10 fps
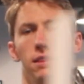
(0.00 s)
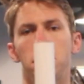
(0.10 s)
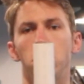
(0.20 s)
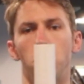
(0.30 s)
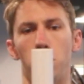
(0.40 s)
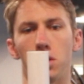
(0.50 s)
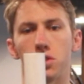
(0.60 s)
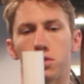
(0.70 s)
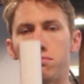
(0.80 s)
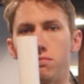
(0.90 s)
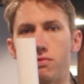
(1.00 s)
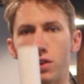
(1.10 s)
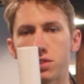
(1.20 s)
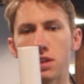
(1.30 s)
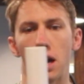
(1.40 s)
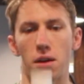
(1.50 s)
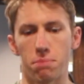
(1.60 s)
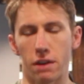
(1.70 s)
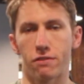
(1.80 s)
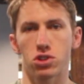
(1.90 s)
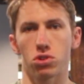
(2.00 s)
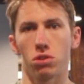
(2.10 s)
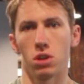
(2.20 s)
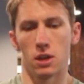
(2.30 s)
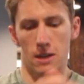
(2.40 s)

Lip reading: These things are really just versatile, beneficial.